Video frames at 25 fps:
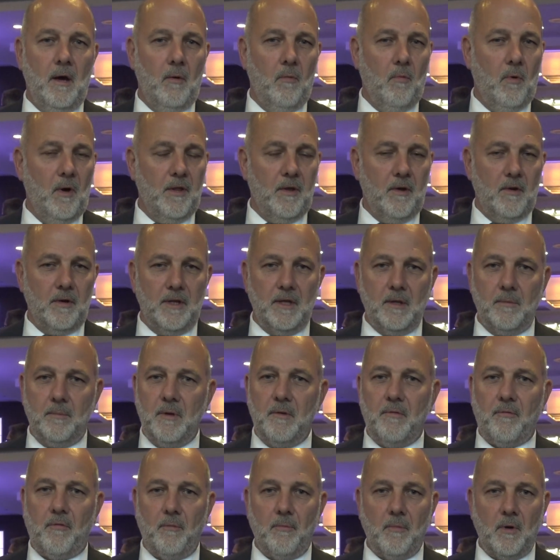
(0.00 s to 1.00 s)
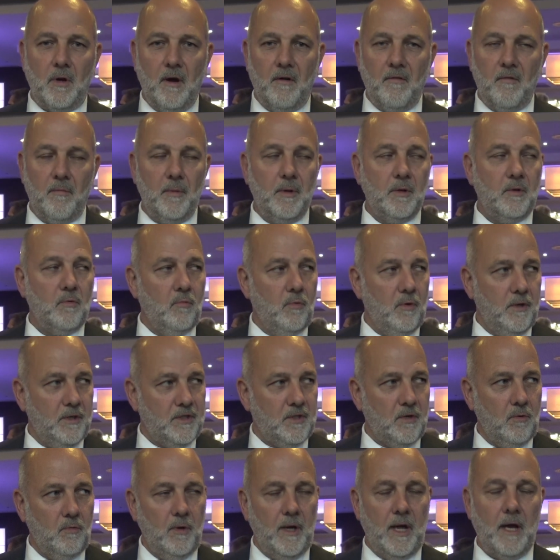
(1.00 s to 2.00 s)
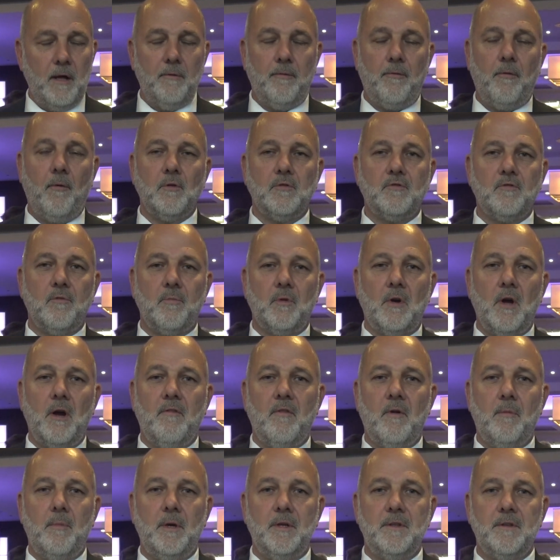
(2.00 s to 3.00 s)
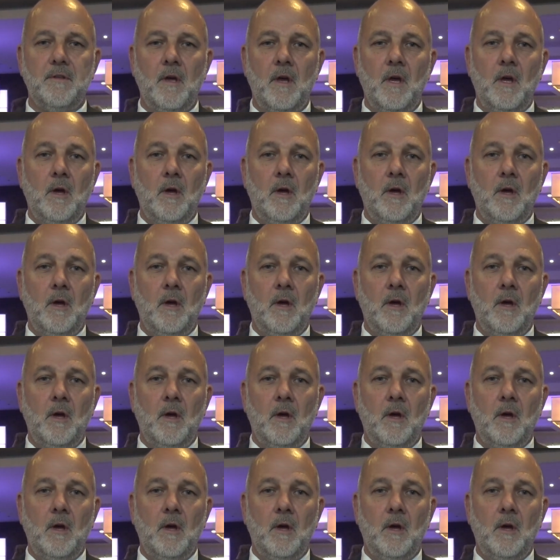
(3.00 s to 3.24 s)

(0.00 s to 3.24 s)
whether it be from government. We had folks from government,